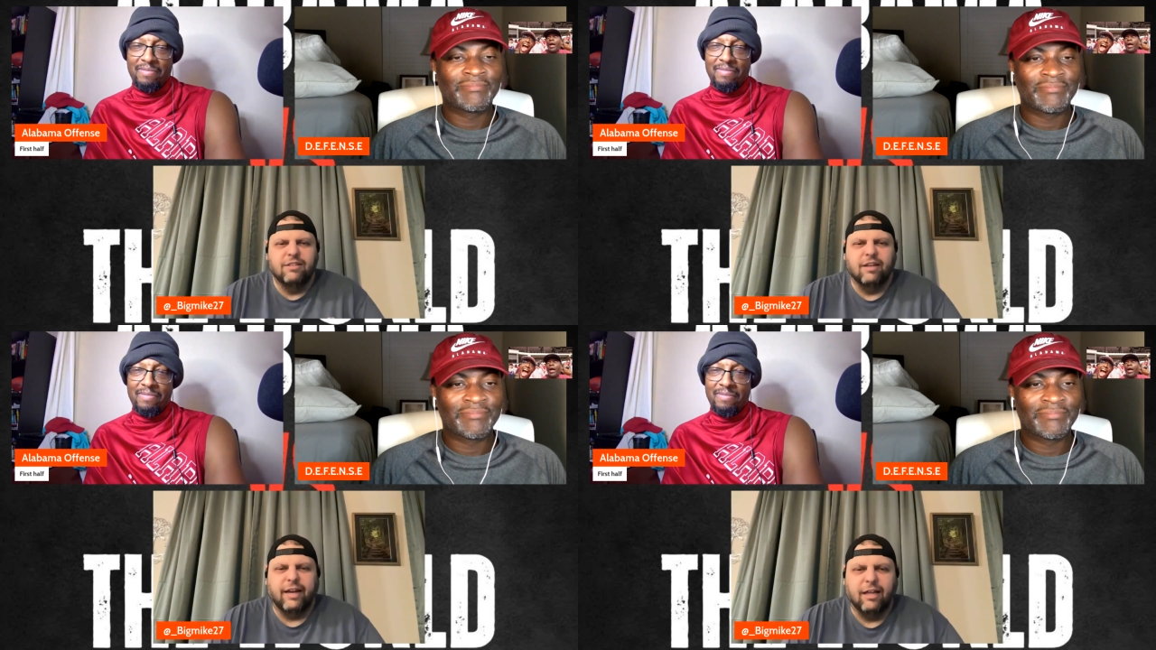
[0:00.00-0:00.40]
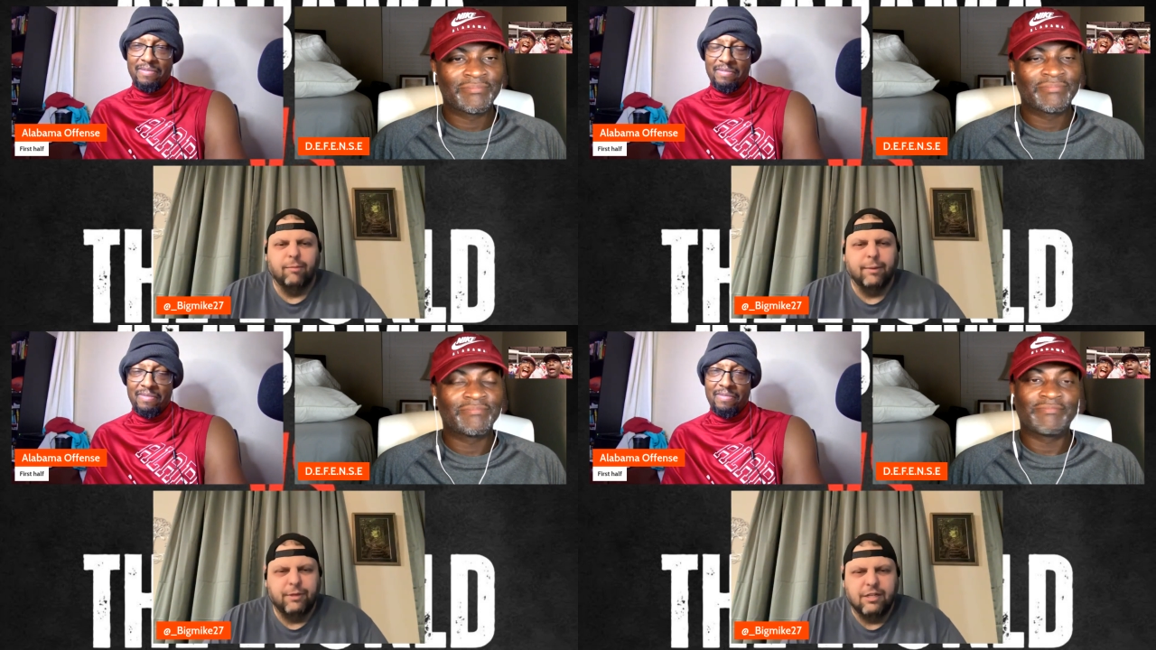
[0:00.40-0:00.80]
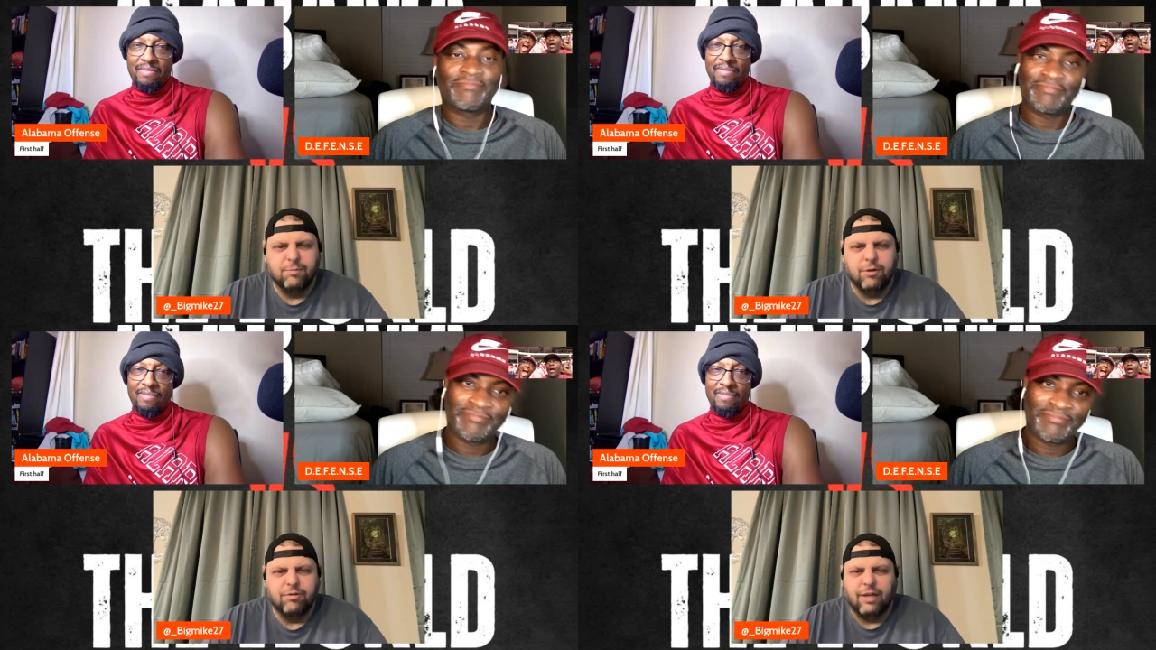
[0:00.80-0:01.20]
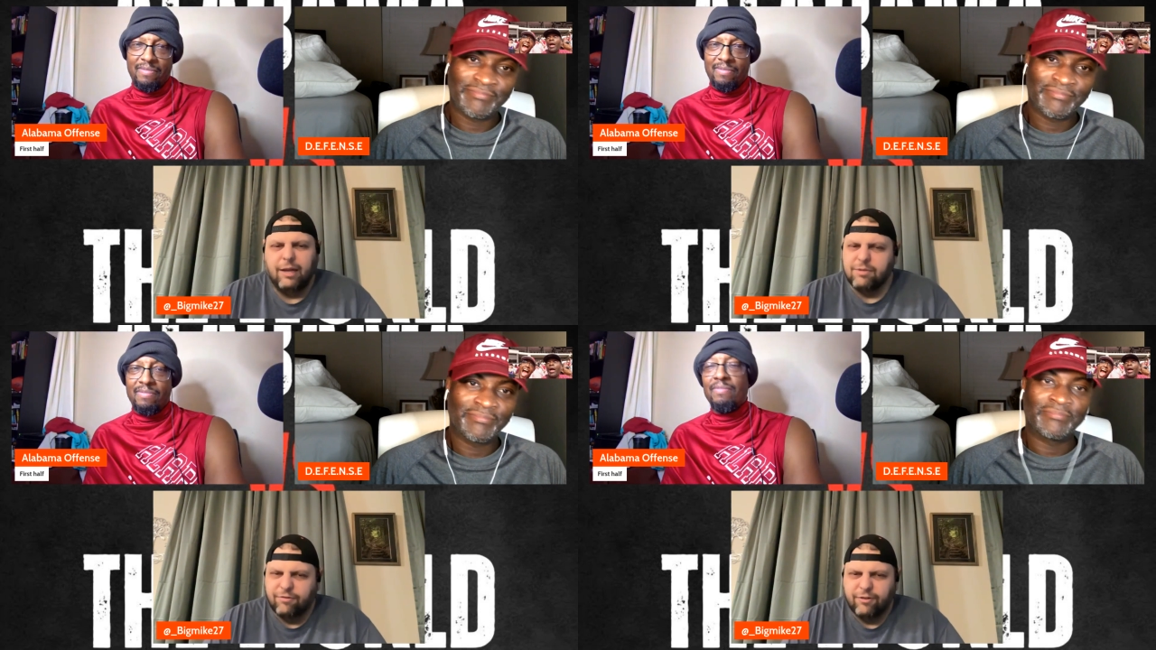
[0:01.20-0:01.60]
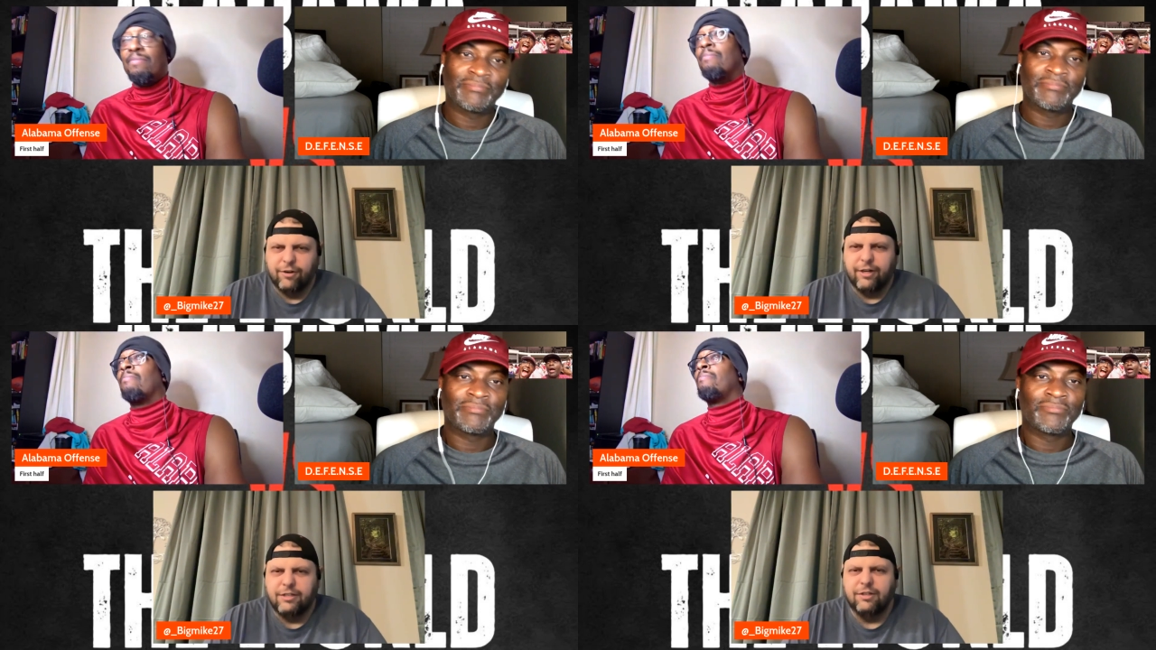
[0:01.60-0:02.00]
Speaker 1: like Alabama does most games,
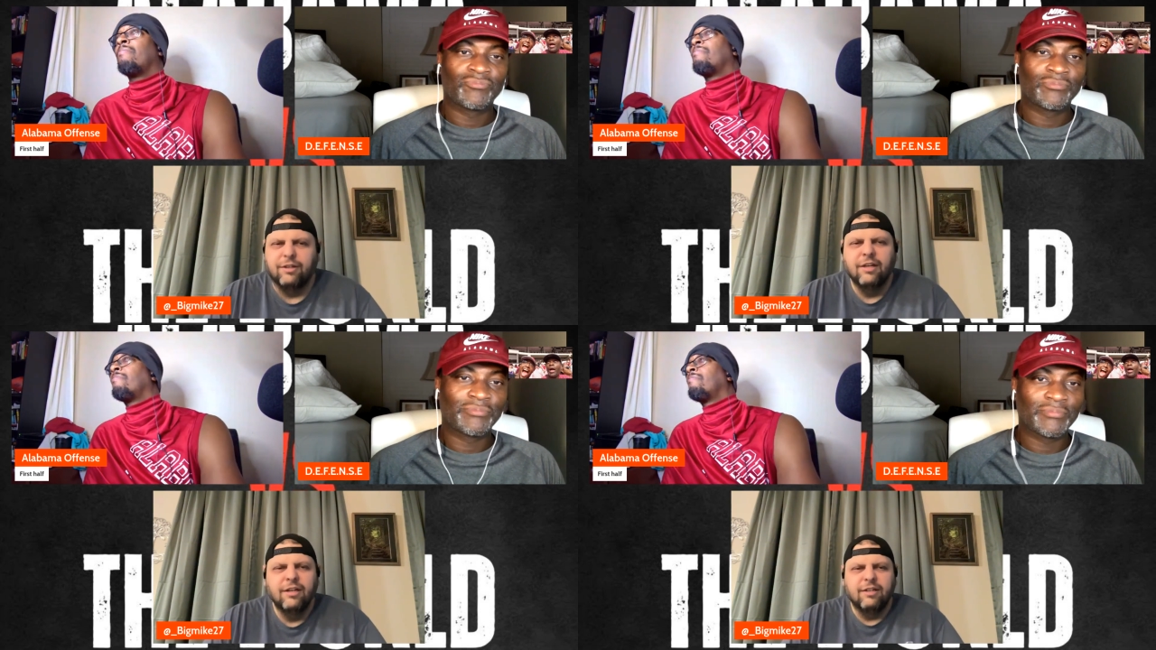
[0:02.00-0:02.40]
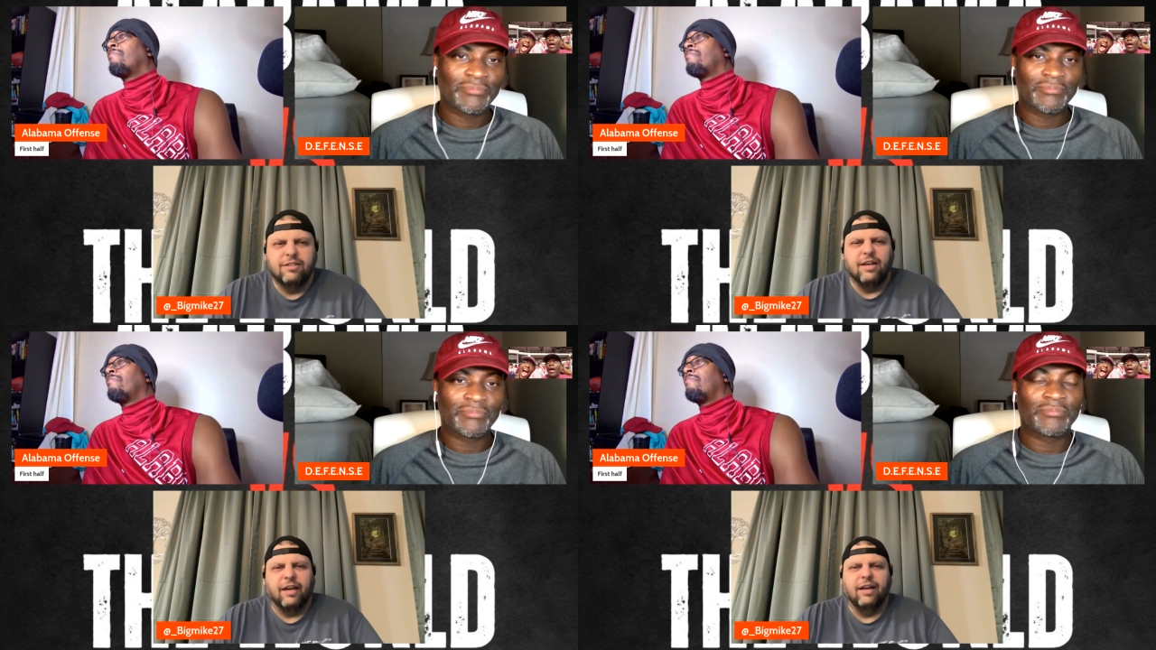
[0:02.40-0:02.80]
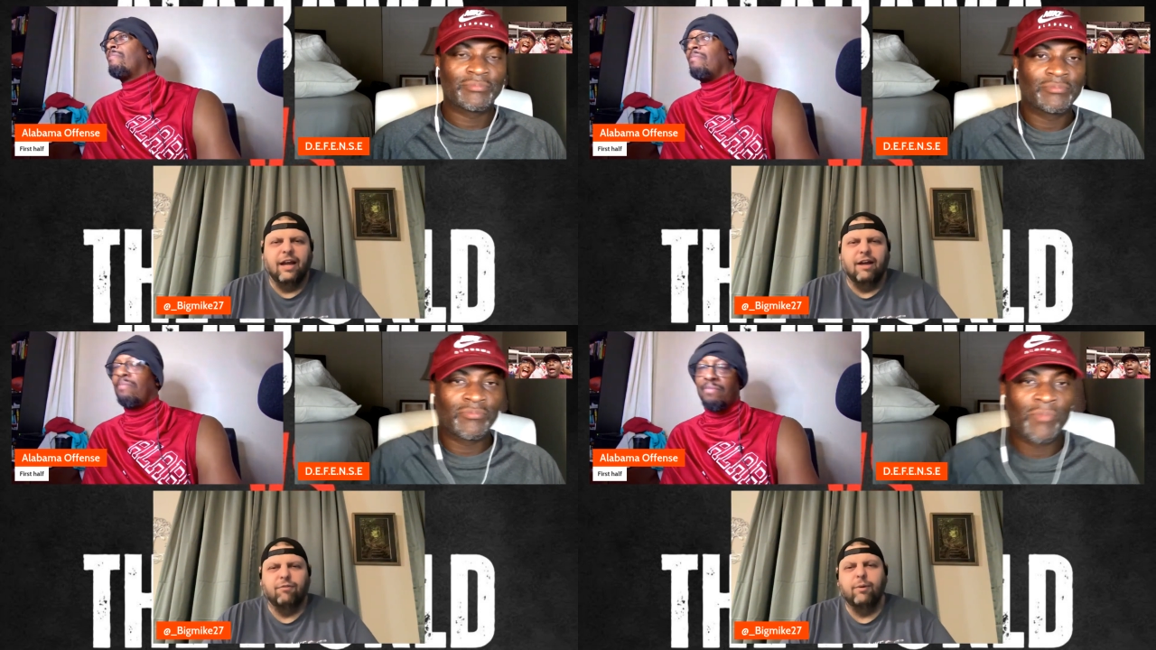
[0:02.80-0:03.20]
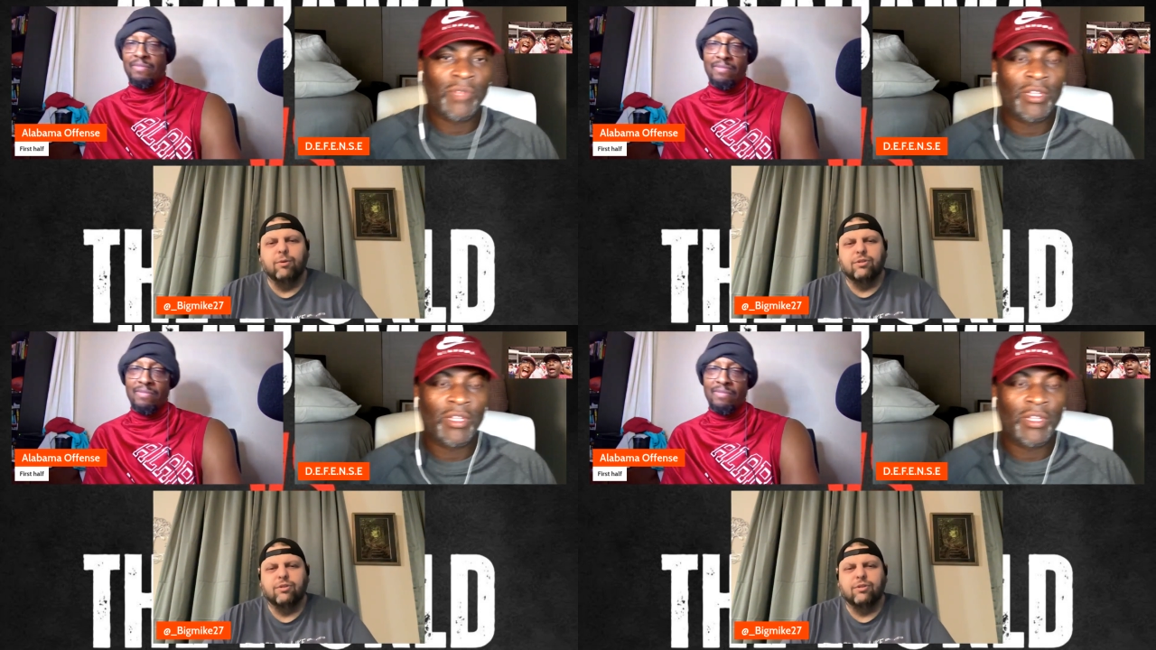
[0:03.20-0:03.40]
deferring to the second half. We will